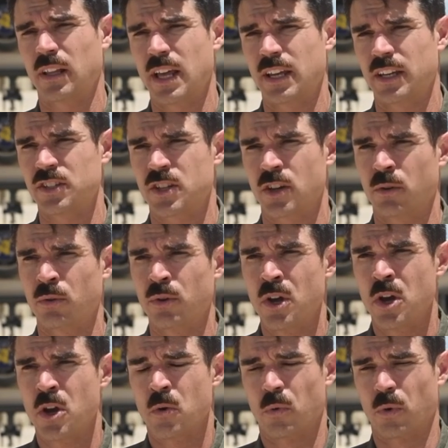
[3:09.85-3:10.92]
landing zone,
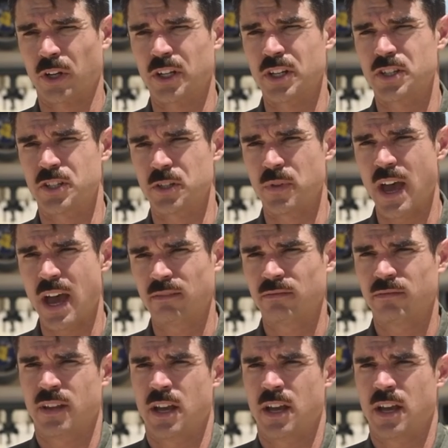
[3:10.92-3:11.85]
we're going to do that.